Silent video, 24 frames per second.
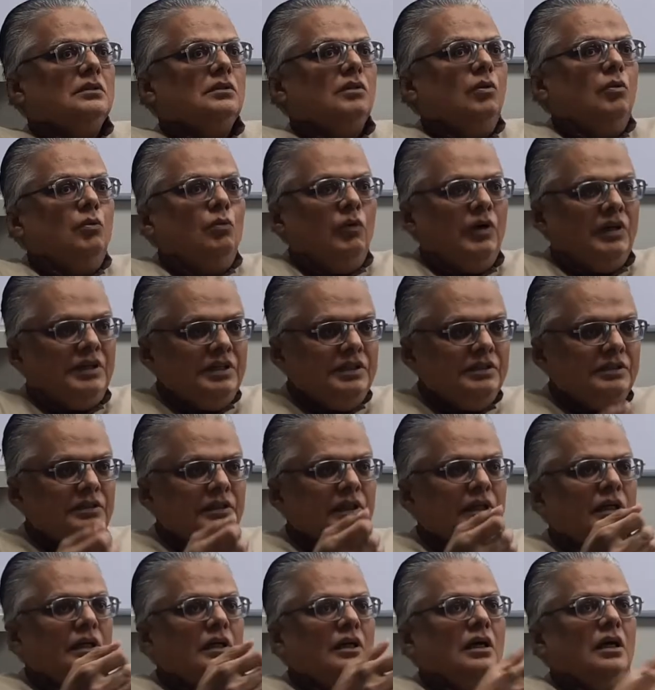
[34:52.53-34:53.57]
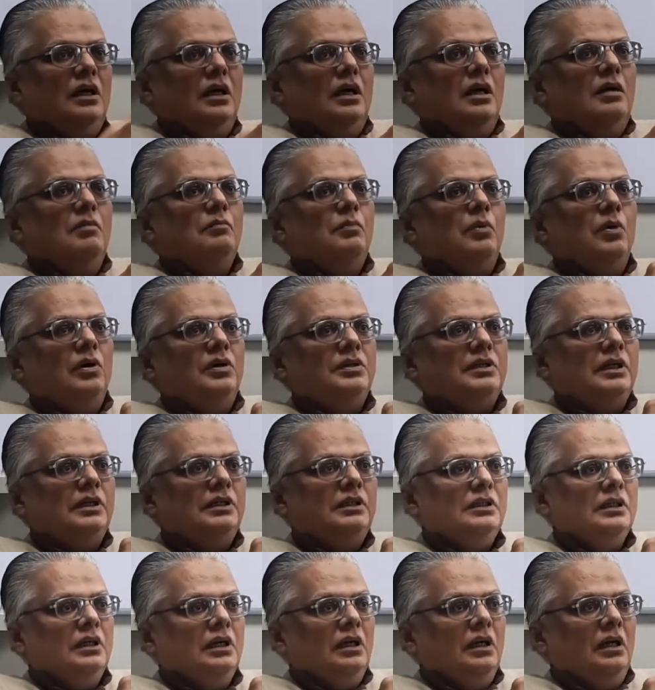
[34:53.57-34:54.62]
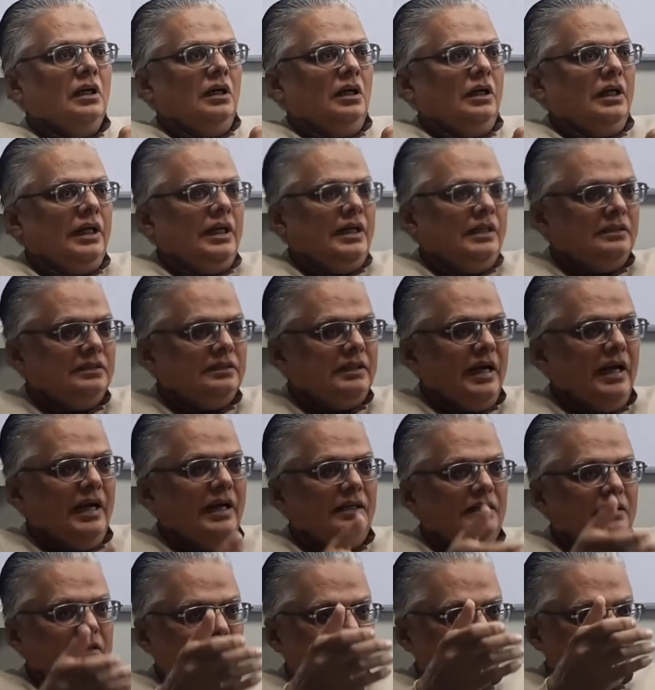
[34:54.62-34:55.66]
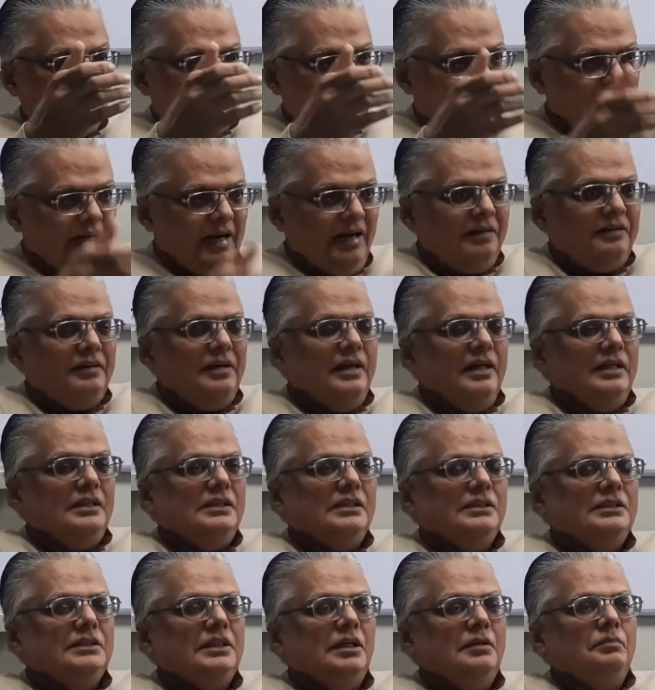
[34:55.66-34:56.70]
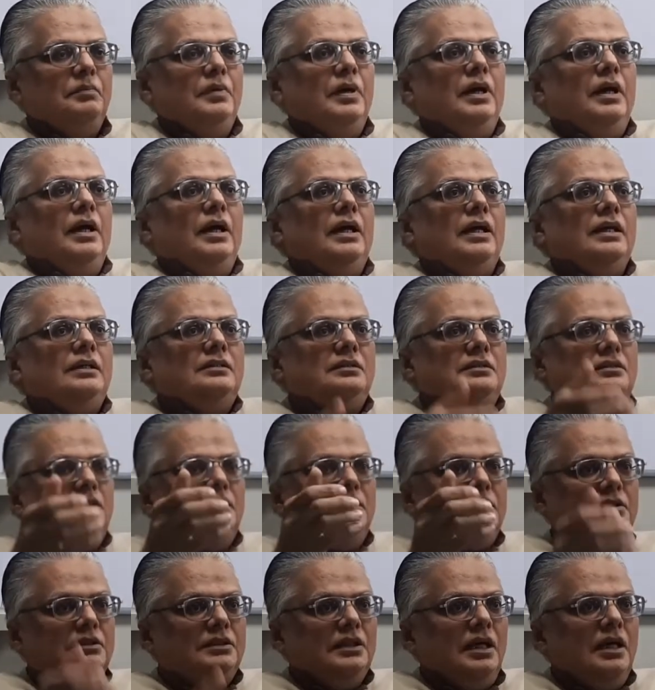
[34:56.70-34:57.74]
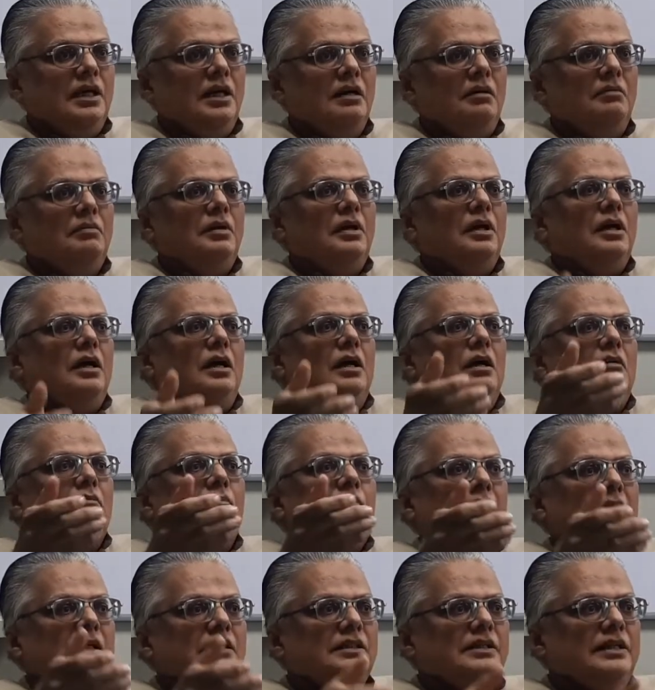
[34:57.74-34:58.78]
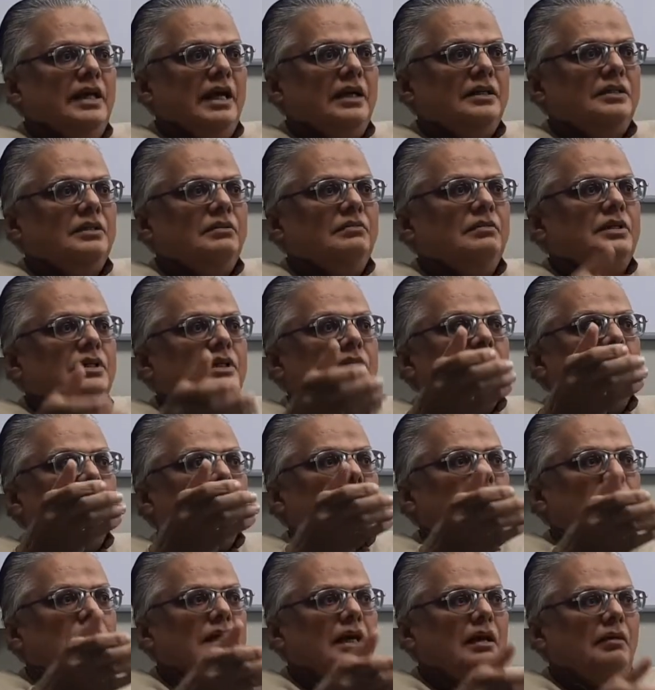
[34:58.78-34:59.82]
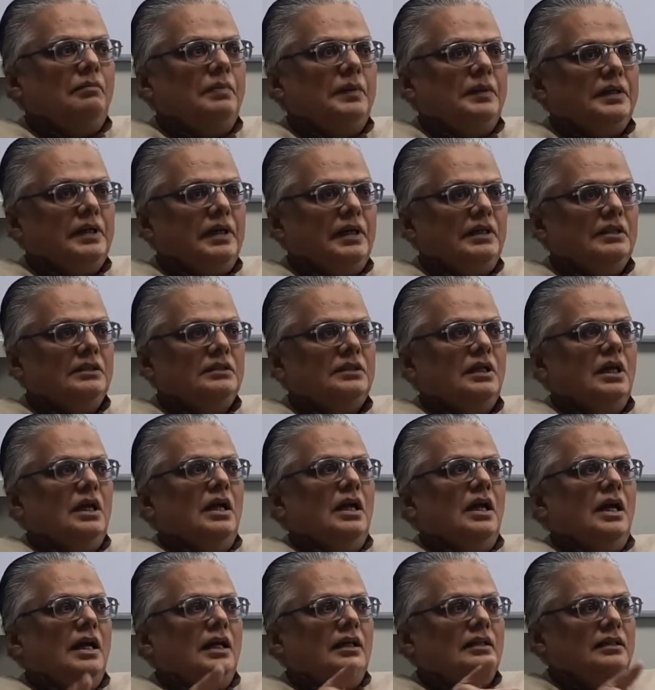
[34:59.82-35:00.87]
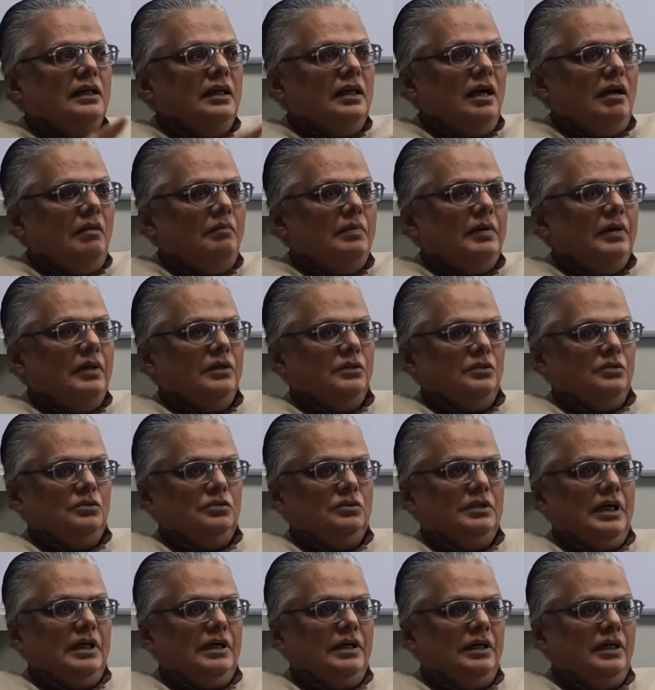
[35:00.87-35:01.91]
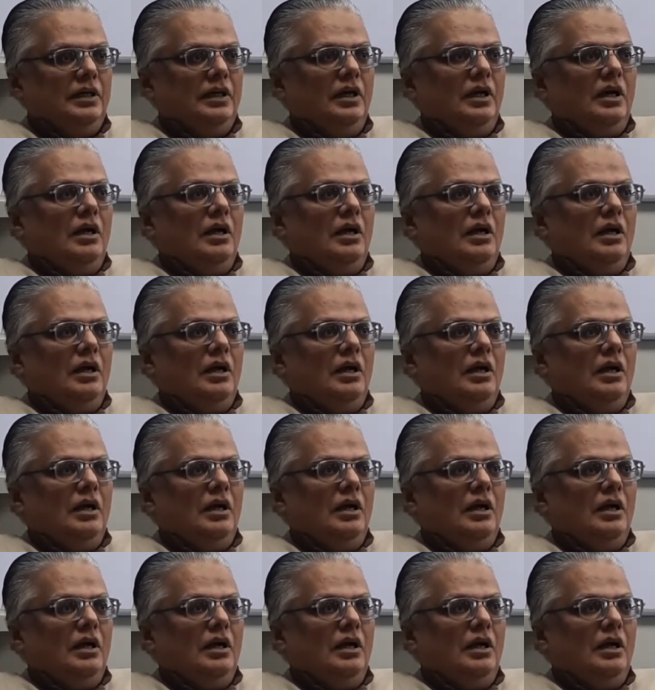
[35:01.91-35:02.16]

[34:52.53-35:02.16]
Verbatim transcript: what is uh, important is that that relationship is disturbed by the activity of the capitalist and the capitalist society.